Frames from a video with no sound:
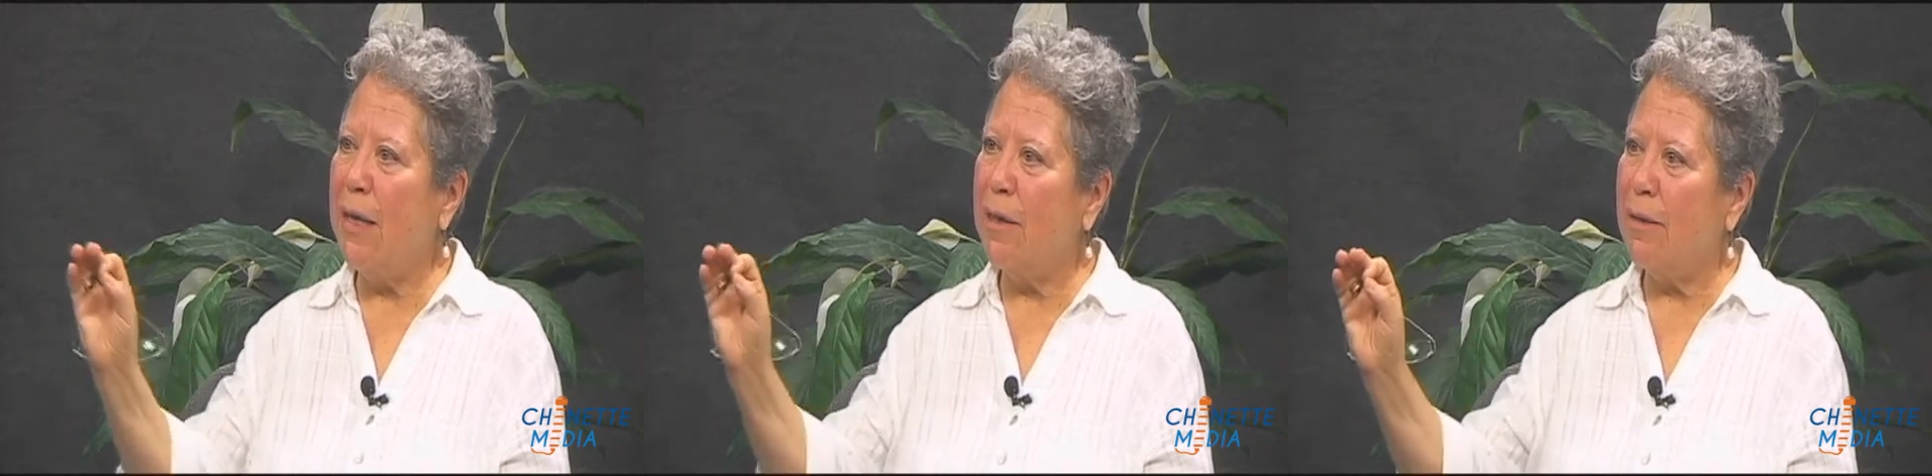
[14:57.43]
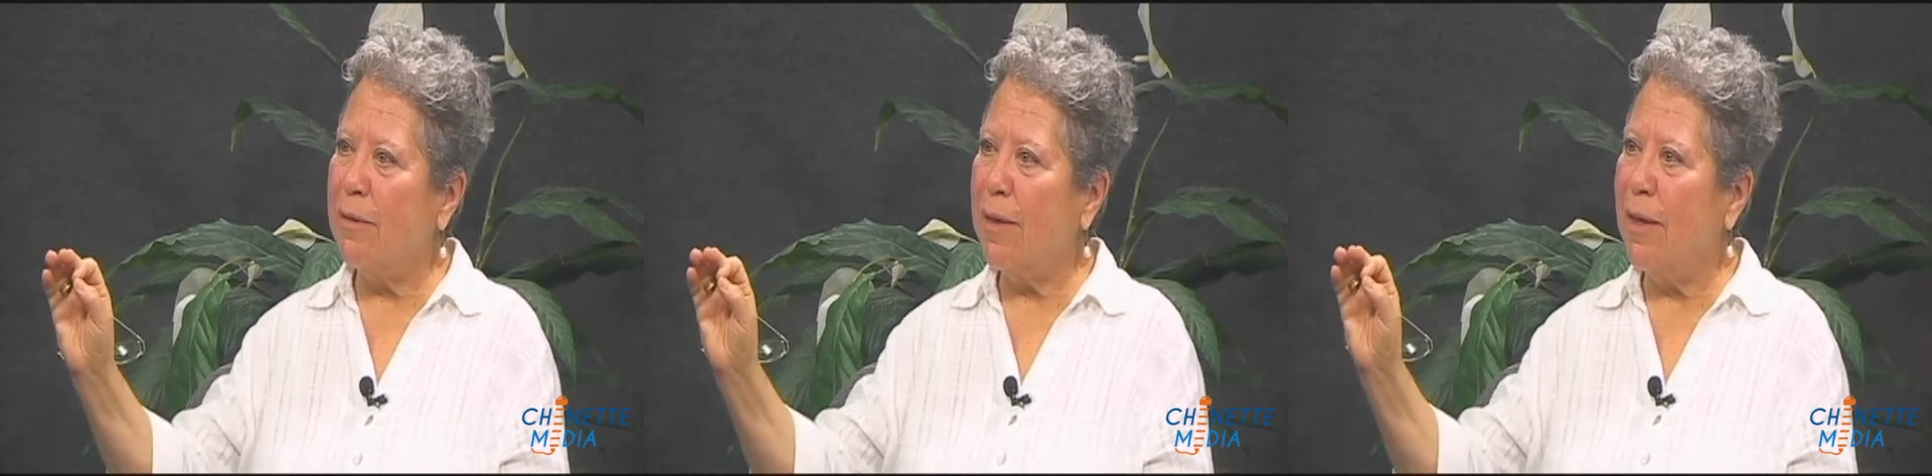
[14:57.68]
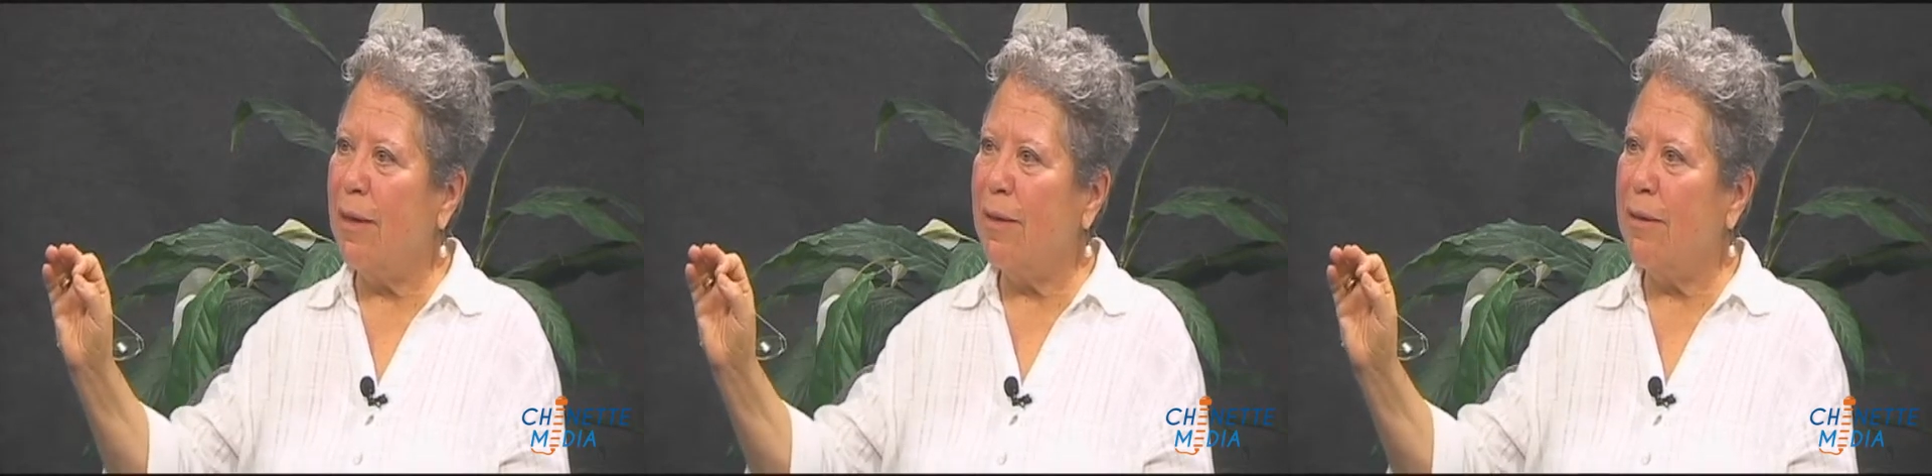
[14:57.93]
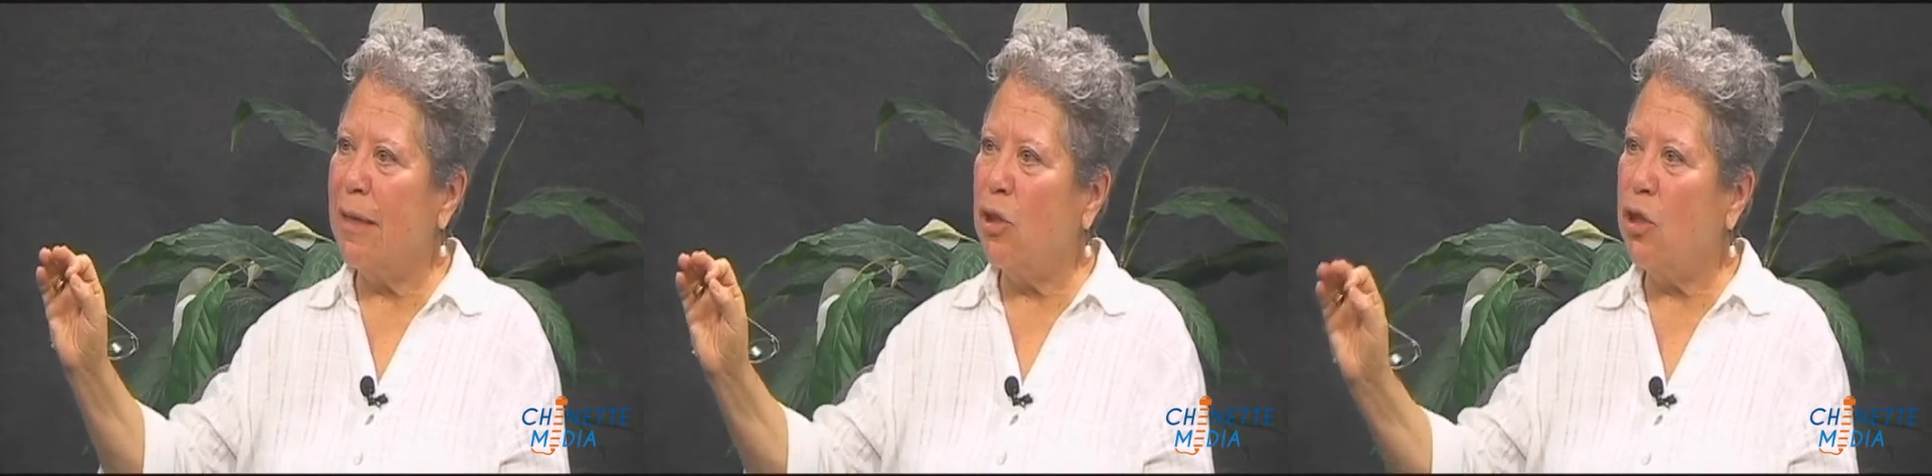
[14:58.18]

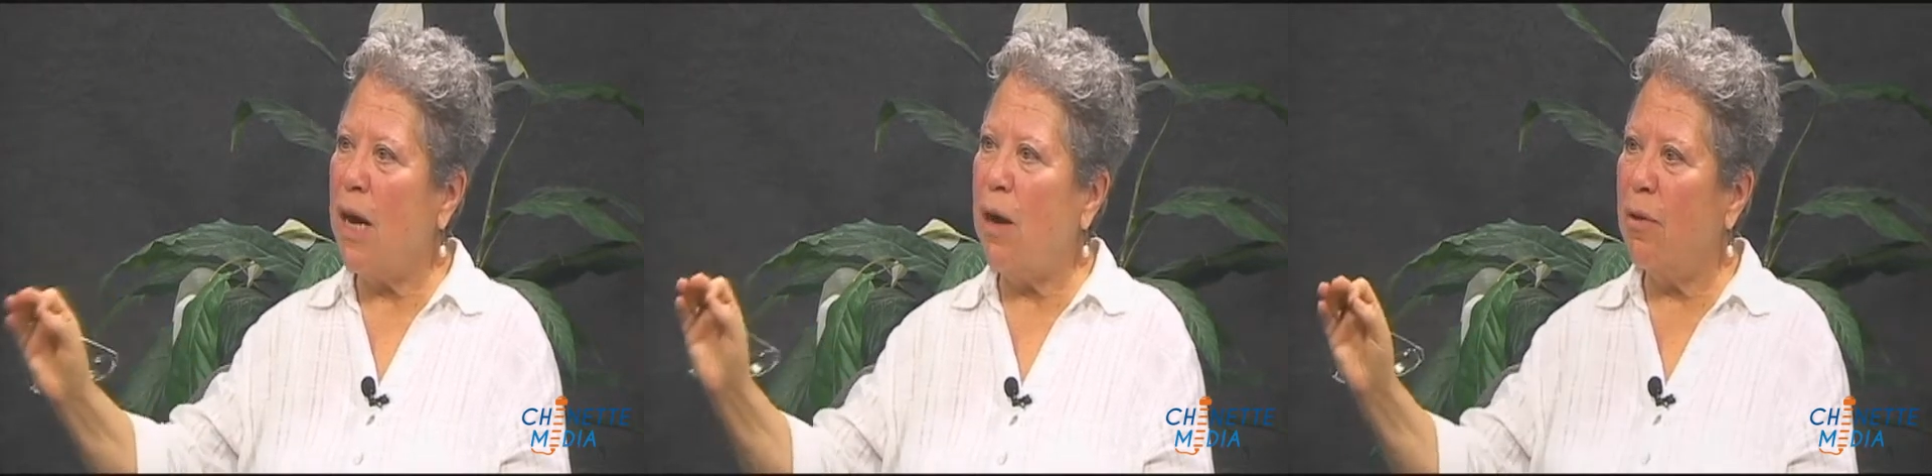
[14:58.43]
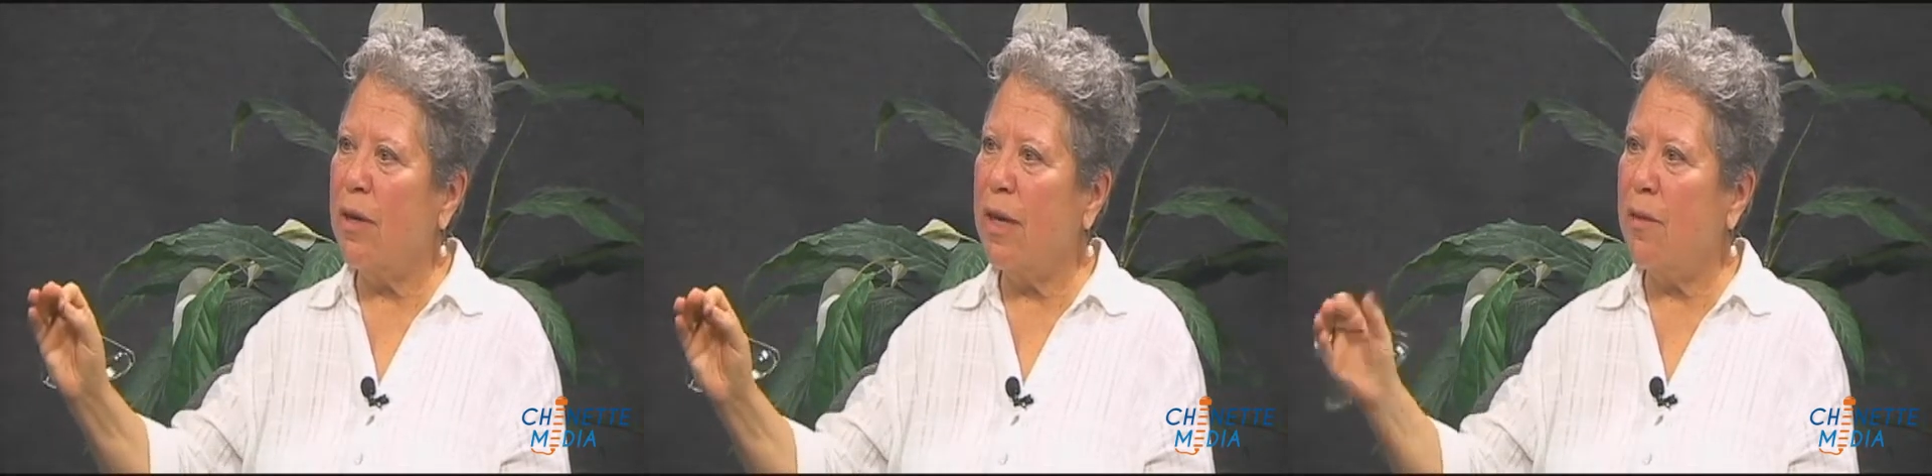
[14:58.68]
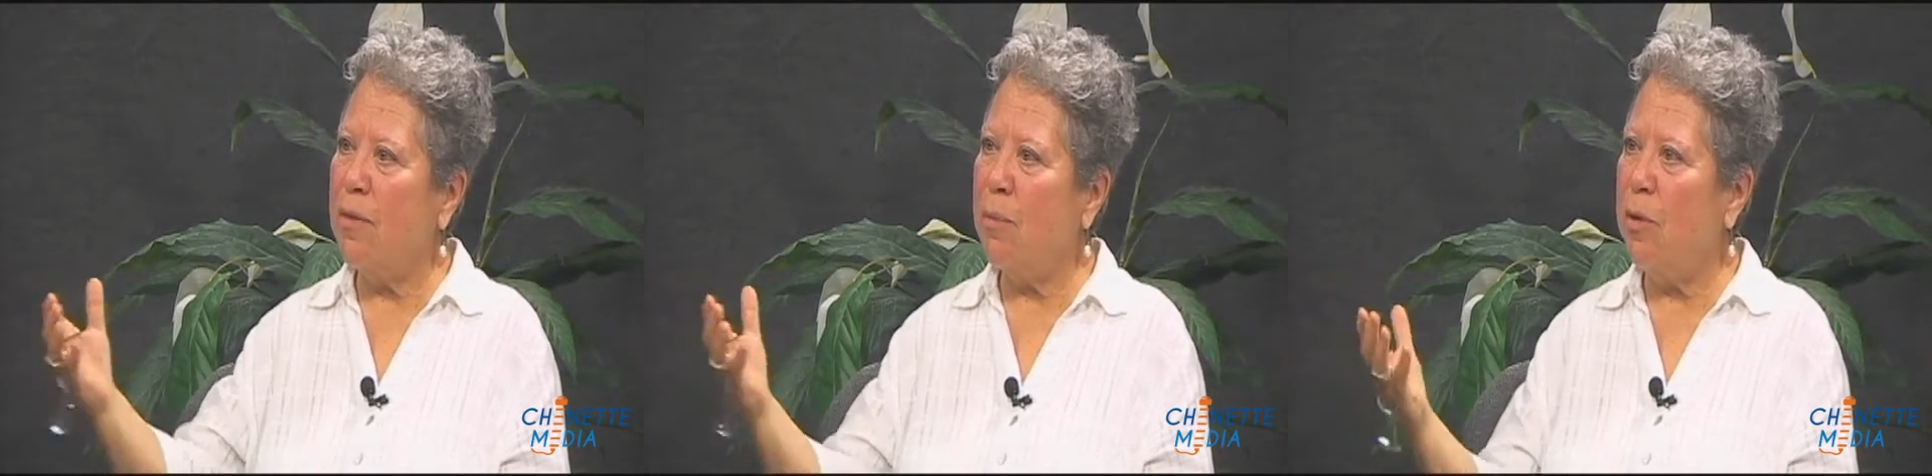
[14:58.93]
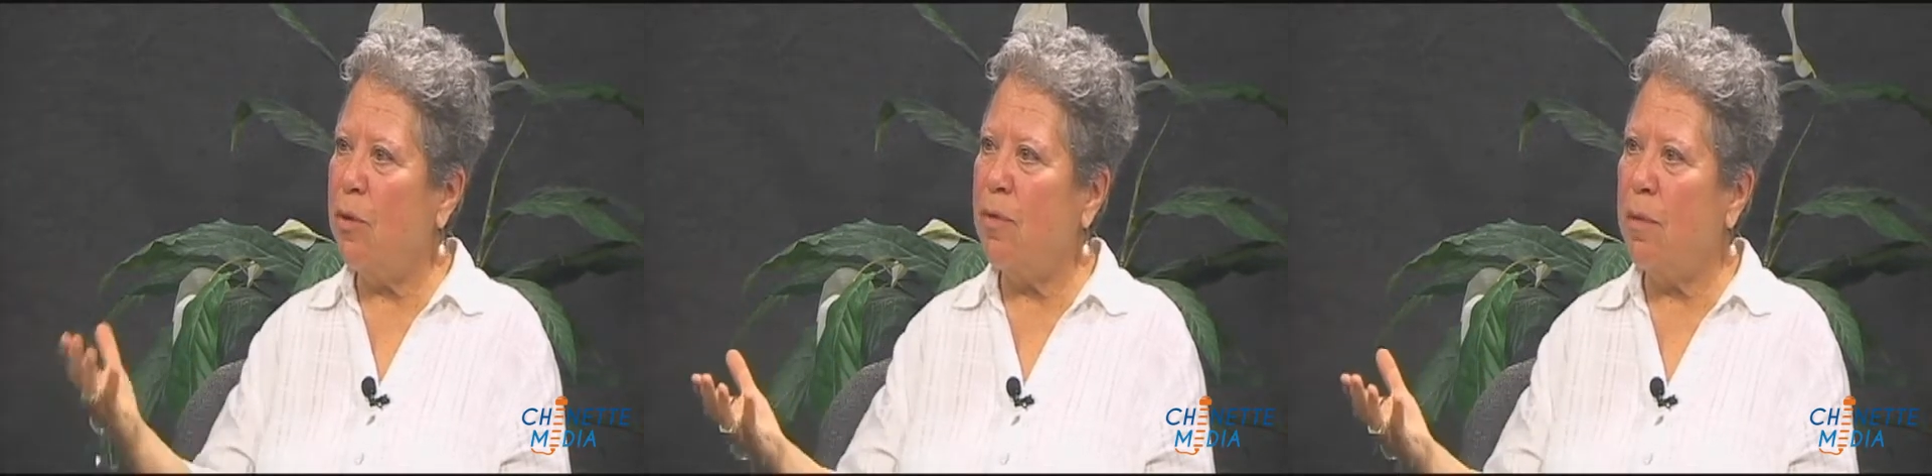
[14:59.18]
a shower gift, a
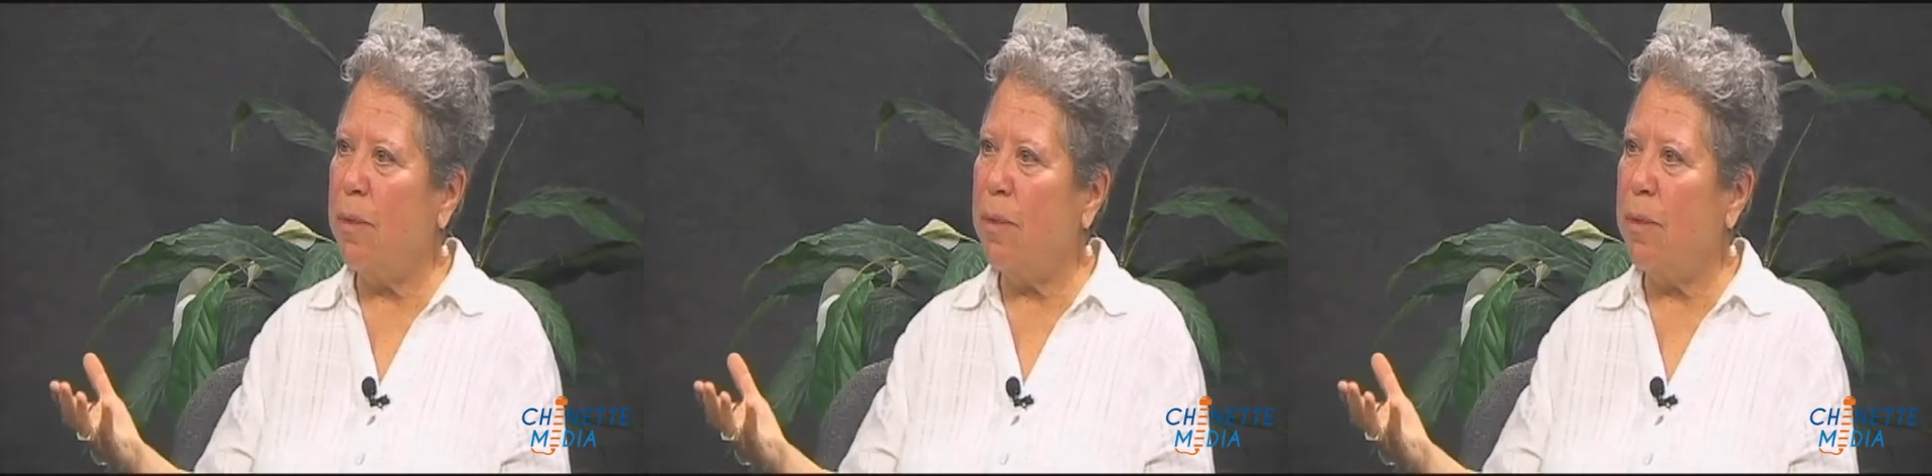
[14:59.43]
beautiful